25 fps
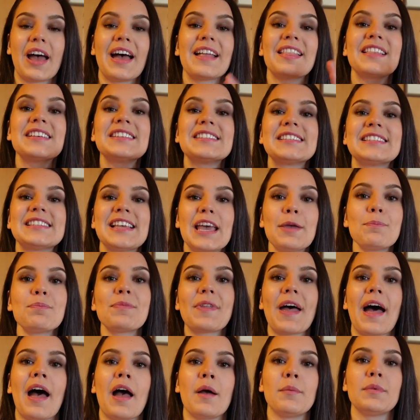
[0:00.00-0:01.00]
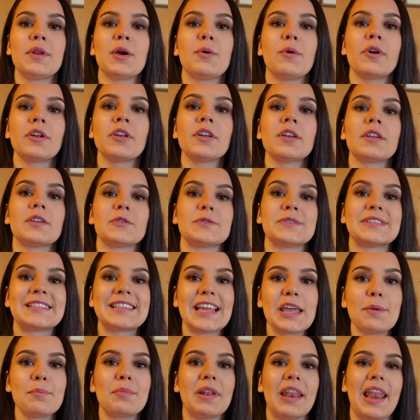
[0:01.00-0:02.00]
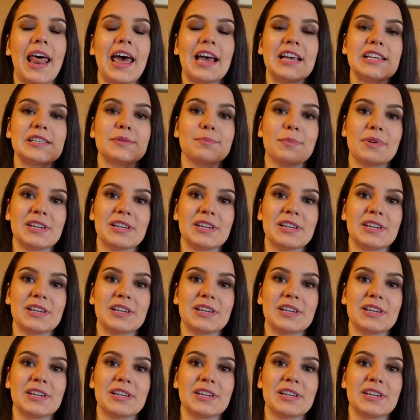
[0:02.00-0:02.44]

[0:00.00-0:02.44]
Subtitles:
At the same time, they wanted to stabilize